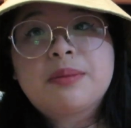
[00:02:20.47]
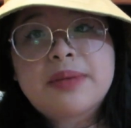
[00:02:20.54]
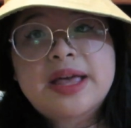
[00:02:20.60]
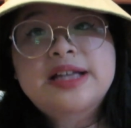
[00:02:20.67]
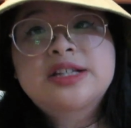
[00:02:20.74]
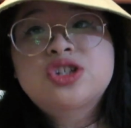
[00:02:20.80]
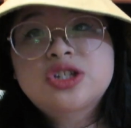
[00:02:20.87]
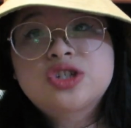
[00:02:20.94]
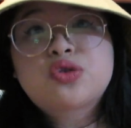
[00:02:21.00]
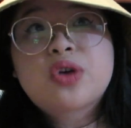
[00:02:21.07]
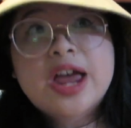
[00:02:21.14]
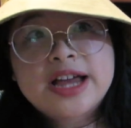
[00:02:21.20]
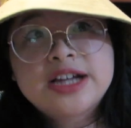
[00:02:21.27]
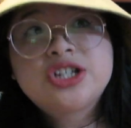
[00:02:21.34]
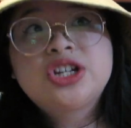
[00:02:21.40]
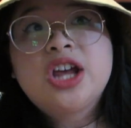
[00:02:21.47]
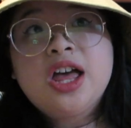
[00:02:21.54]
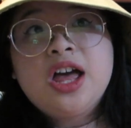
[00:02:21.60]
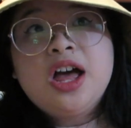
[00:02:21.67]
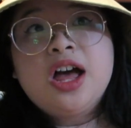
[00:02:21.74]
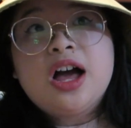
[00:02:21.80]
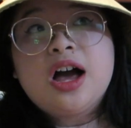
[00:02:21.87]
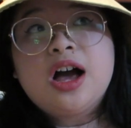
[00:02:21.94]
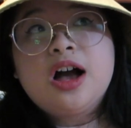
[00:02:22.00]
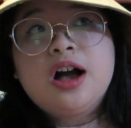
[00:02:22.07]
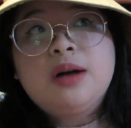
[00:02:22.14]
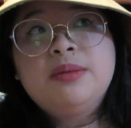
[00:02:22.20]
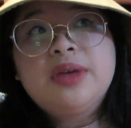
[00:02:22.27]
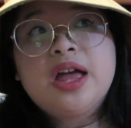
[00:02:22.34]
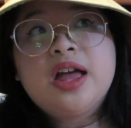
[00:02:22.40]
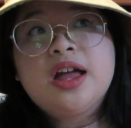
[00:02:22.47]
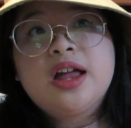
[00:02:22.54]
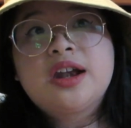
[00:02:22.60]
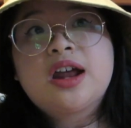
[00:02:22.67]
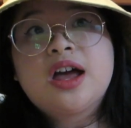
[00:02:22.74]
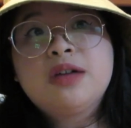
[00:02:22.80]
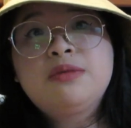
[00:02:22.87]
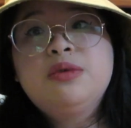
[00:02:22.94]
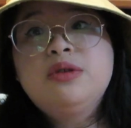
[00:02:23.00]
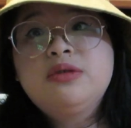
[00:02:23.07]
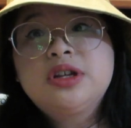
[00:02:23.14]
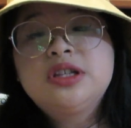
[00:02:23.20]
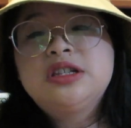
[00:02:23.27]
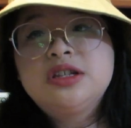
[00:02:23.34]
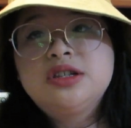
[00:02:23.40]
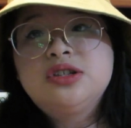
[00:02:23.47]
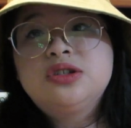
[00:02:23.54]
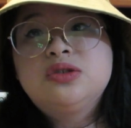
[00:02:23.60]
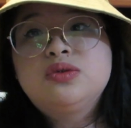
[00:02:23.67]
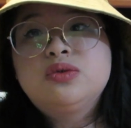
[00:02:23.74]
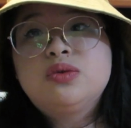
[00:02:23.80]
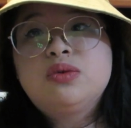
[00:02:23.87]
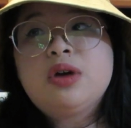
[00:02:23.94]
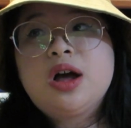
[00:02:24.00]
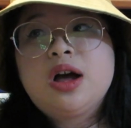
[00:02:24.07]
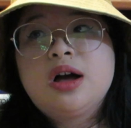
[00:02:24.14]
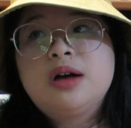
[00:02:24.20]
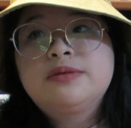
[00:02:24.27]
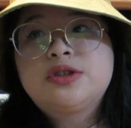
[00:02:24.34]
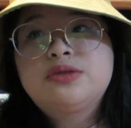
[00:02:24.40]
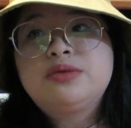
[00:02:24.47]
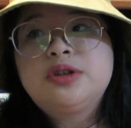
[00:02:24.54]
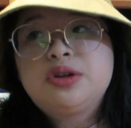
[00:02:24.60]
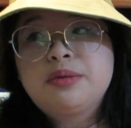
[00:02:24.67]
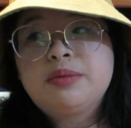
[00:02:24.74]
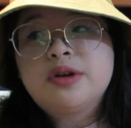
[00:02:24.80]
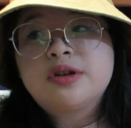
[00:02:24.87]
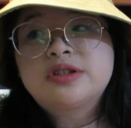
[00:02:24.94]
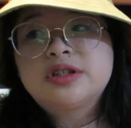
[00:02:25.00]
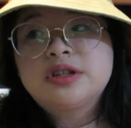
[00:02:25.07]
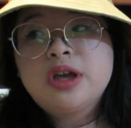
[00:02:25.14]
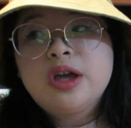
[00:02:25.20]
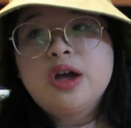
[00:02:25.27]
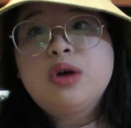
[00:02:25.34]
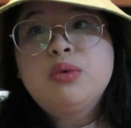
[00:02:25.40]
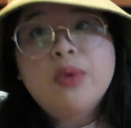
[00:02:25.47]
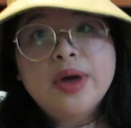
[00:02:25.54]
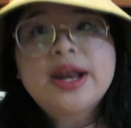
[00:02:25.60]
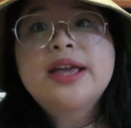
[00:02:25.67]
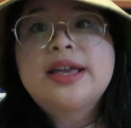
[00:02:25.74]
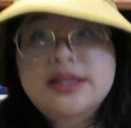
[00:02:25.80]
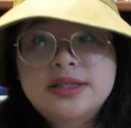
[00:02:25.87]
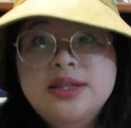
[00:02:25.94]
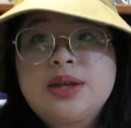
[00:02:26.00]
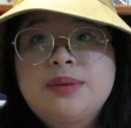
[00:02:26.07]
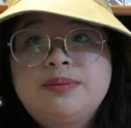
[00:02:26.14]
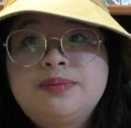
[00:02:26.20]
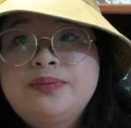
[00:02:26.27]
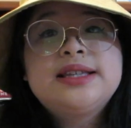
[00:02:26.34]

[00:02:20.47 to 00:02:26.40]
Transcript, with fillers: Maas trash, um, and I will continue uh, to read her books when I get to them.